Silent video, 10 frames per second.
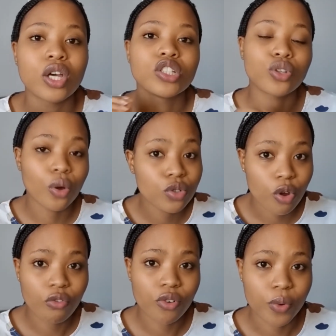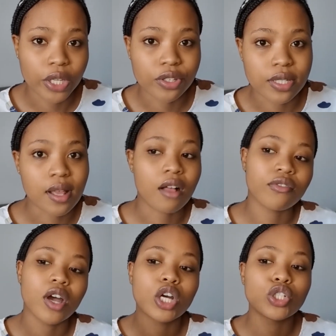Don't overwork yourself.
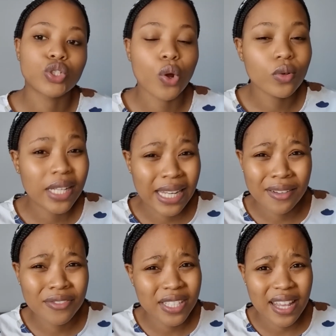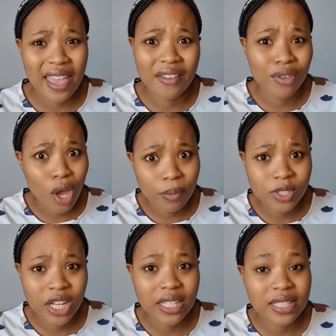Don't lift heavy
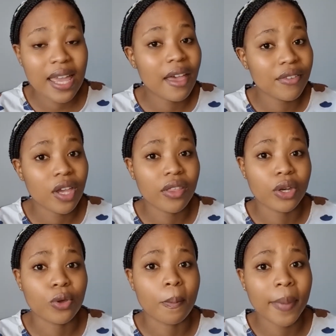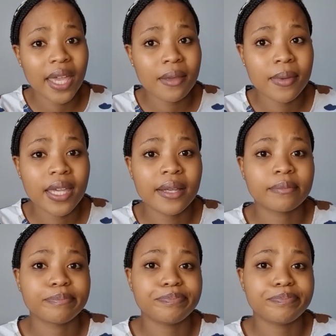objects heavier than your baby.